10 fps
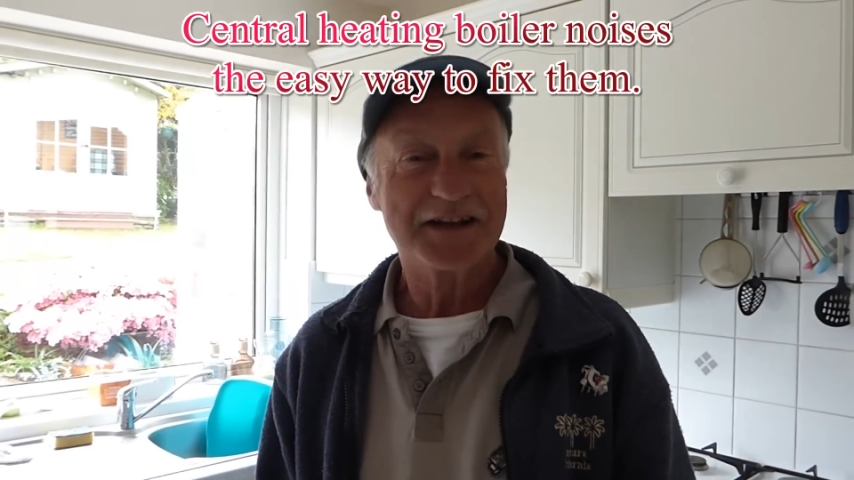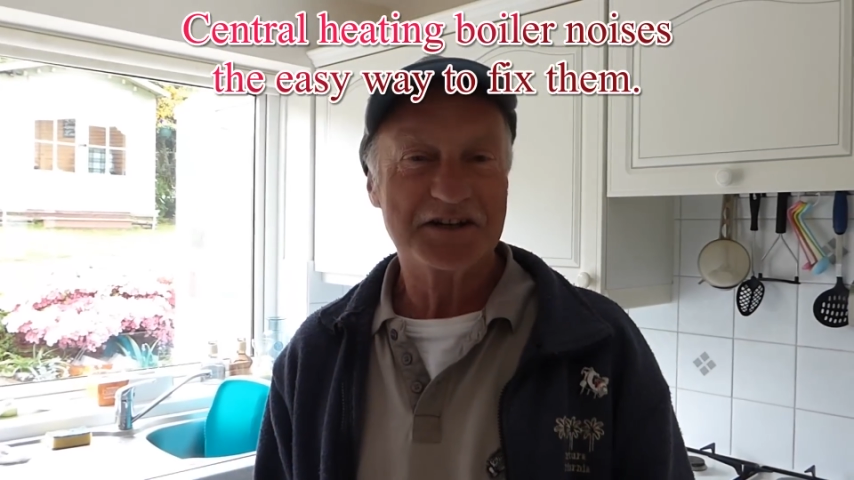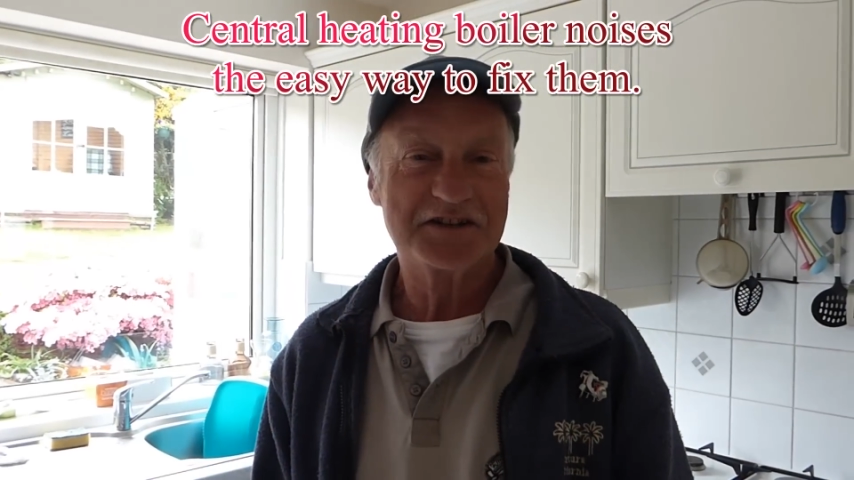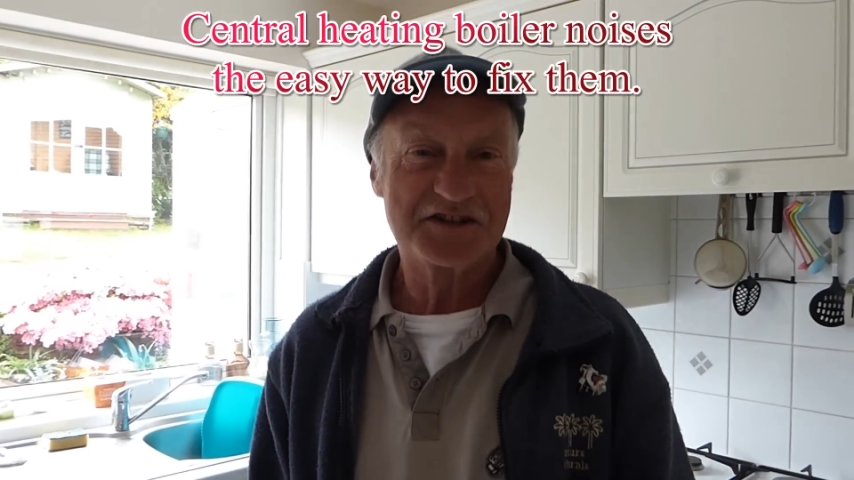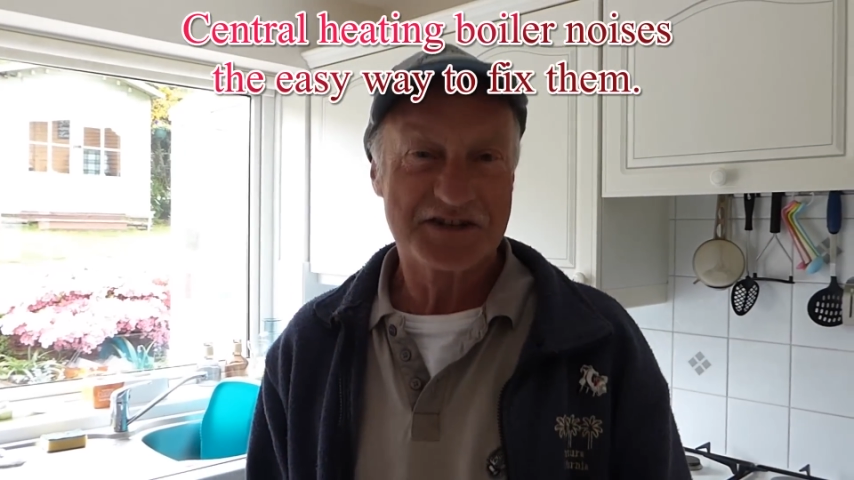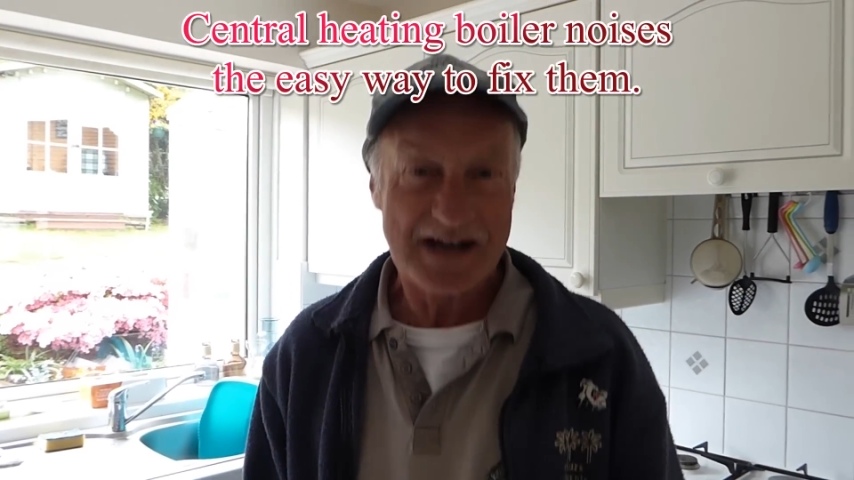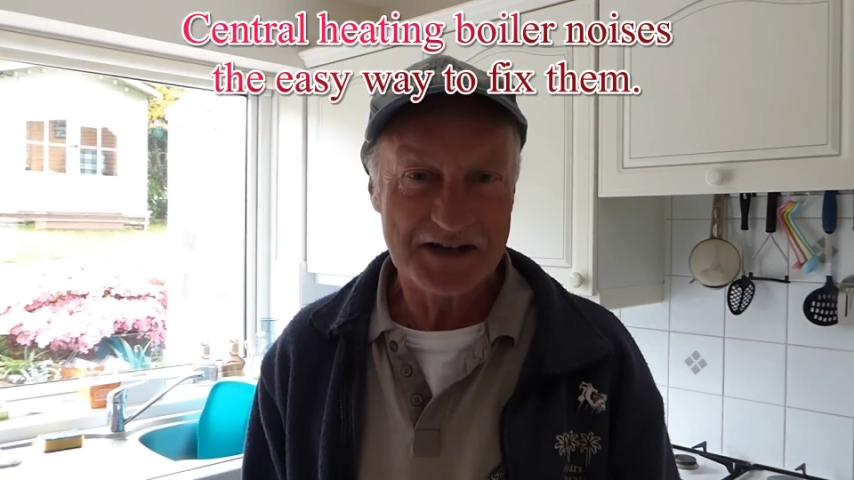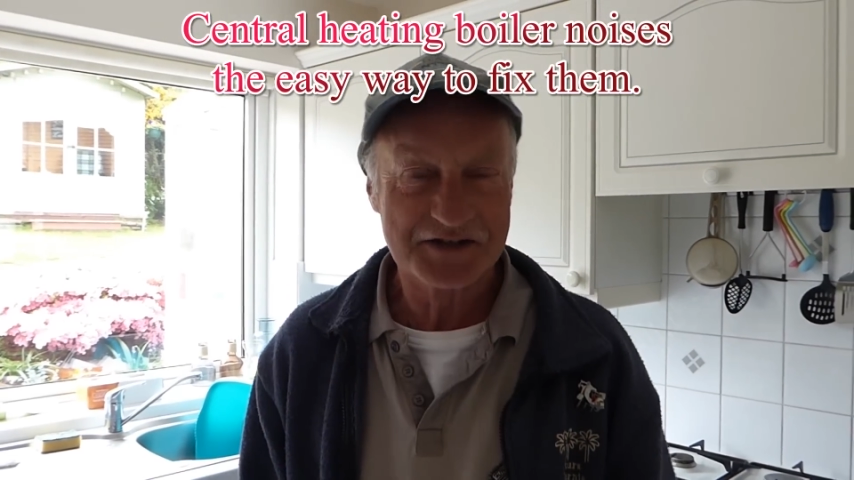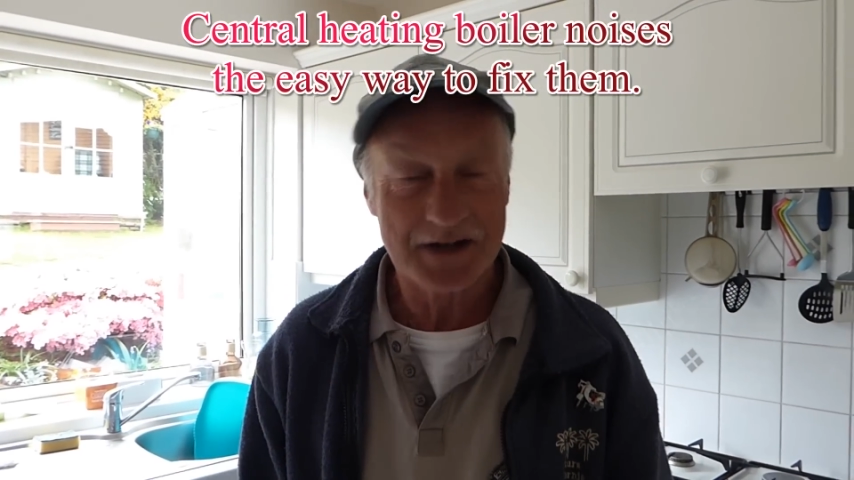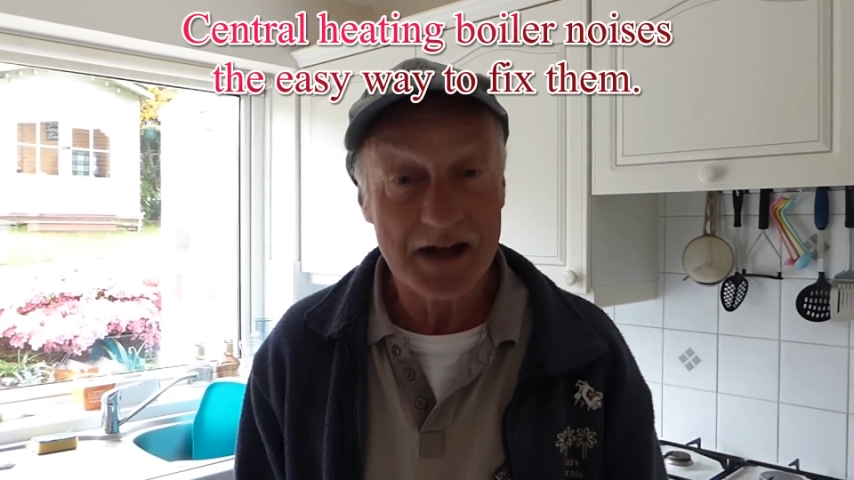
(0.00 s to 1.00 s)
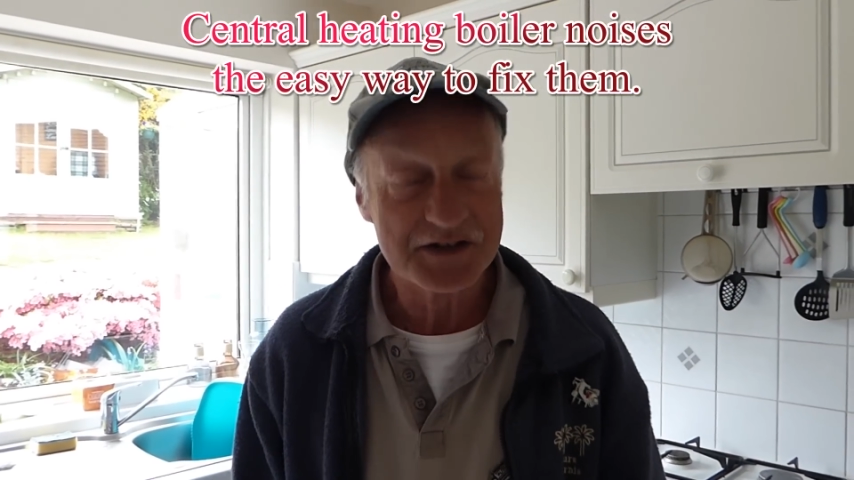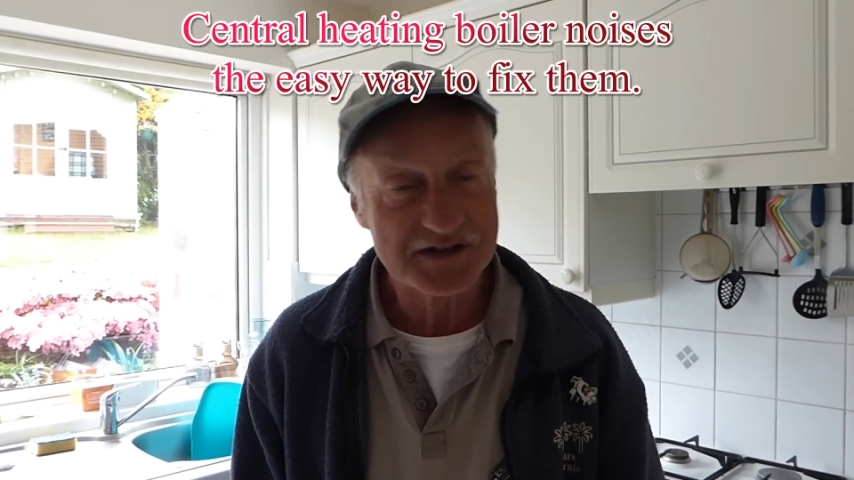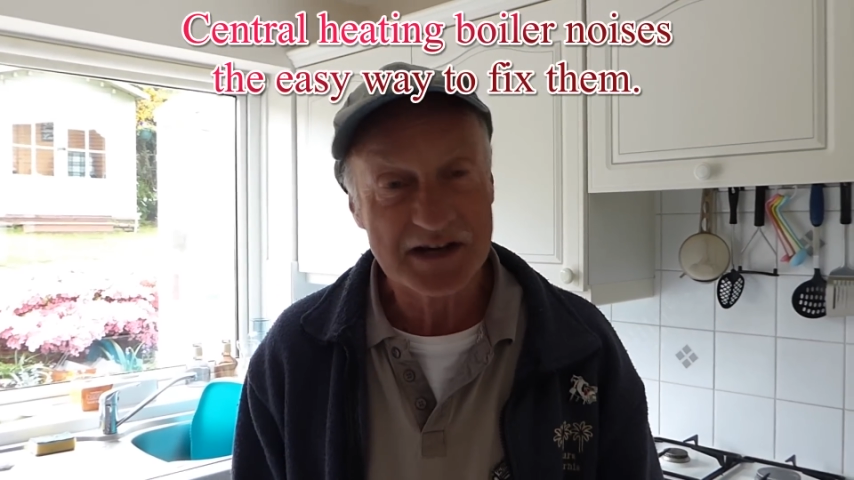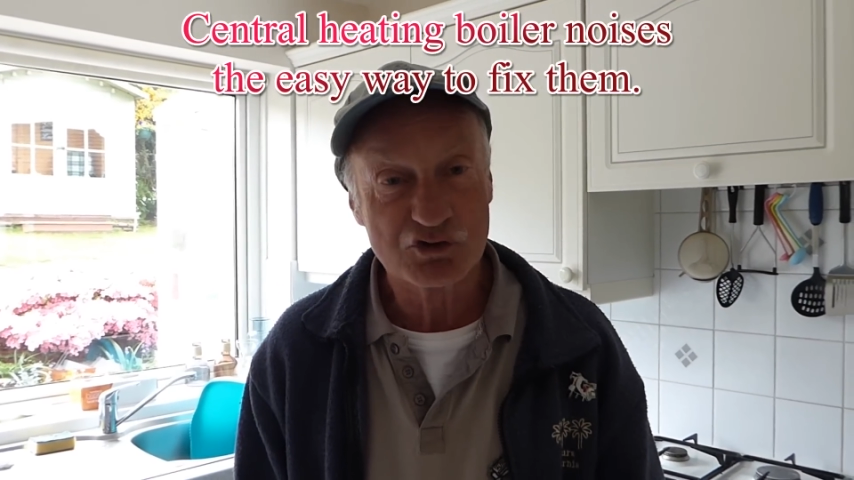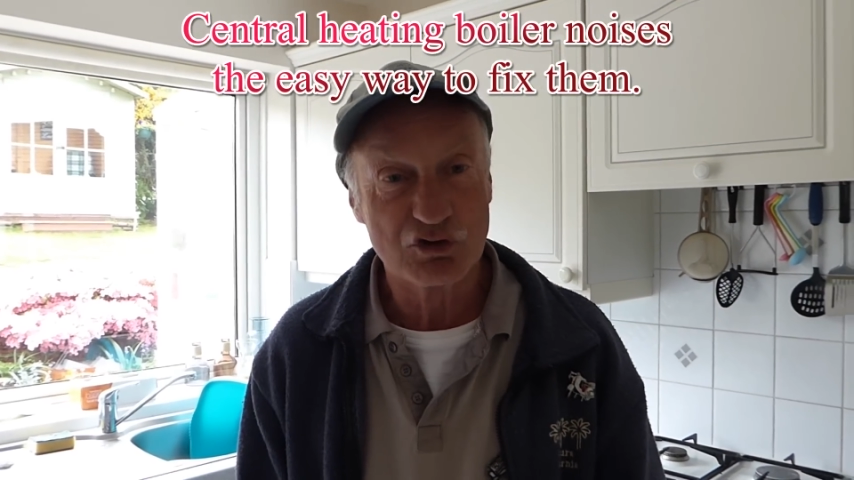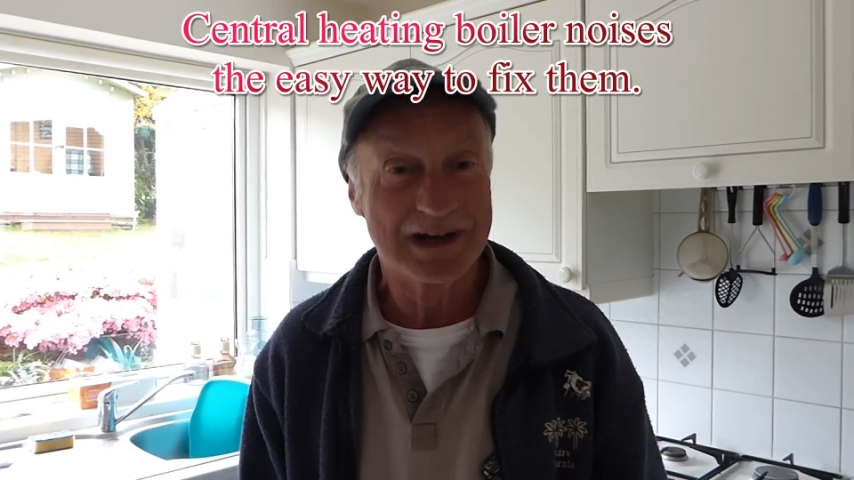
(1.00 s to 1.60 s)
we're going to discuss central